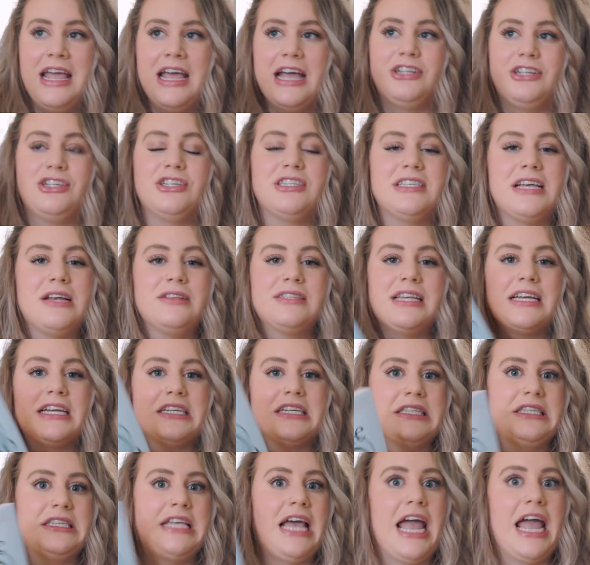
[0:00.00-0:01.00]
It just sounds like
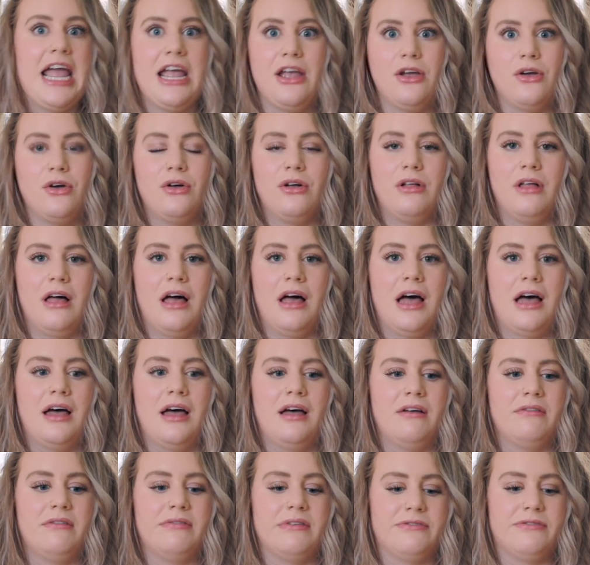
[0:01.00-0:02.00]
a tangle
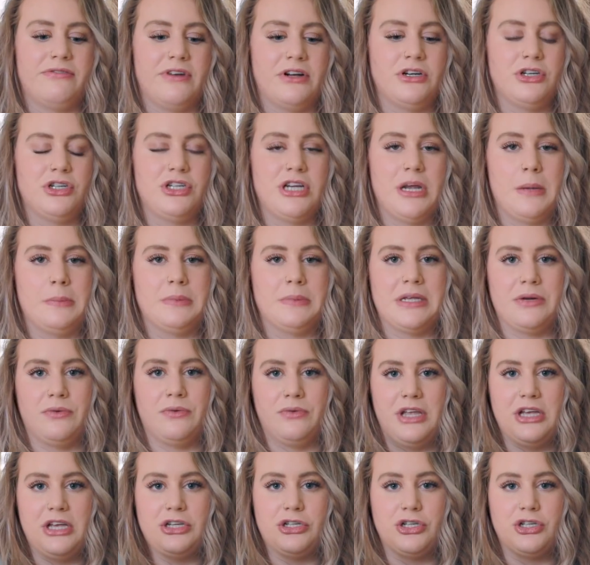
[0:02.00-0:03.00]
of friendships and
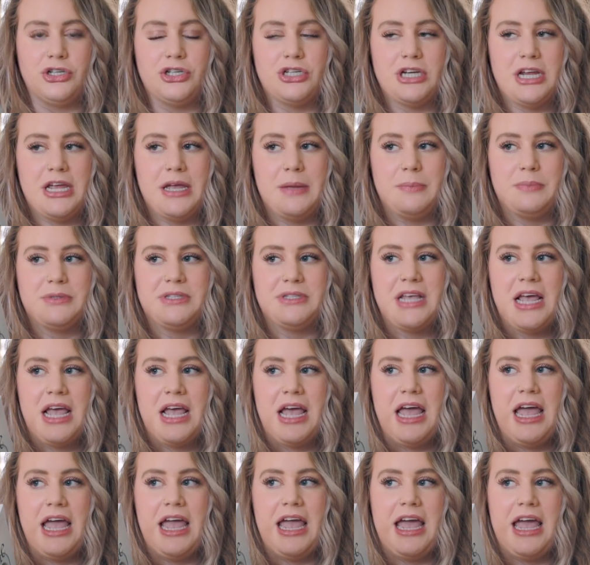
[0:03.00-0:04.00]
relationships
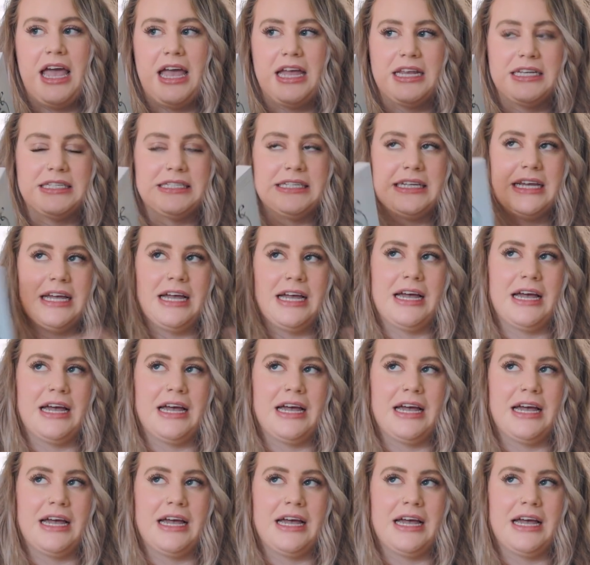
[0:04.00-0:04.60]
and